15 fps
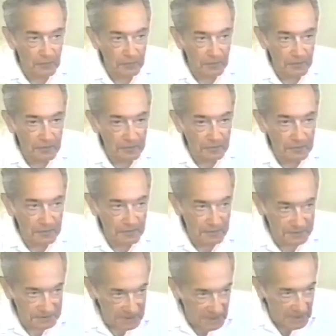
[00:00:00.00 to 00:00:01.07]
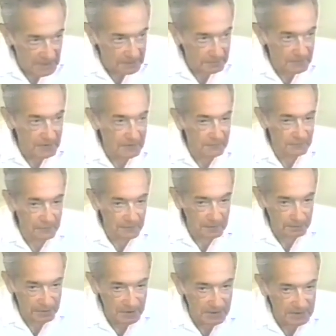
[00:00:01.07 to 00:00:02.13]
for the time and
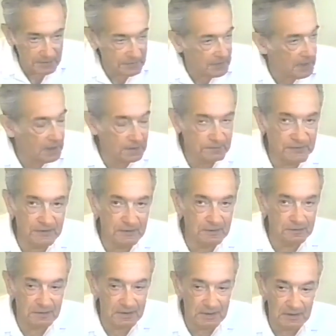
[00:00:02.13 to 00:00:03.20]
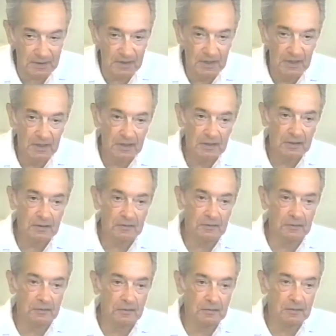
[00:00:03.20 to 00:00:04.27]
for the place. Absolutely.
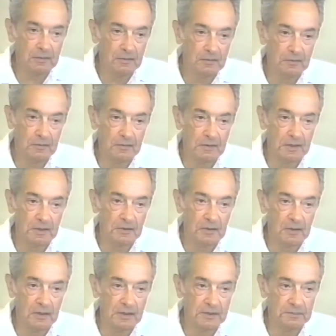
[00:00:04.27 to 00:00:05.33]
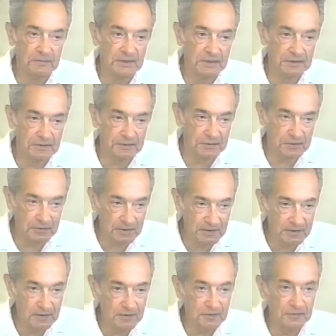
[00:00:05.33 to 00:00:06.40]
You can call him
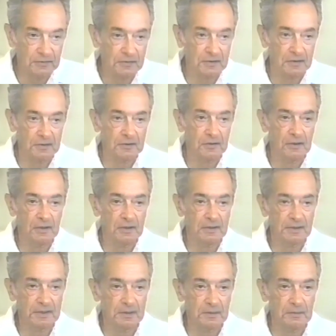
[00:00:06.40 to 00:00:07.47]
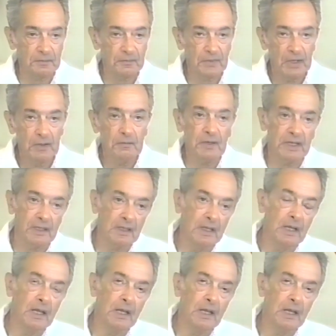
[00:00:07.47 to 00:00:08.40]
dictatorial, you can call him, well,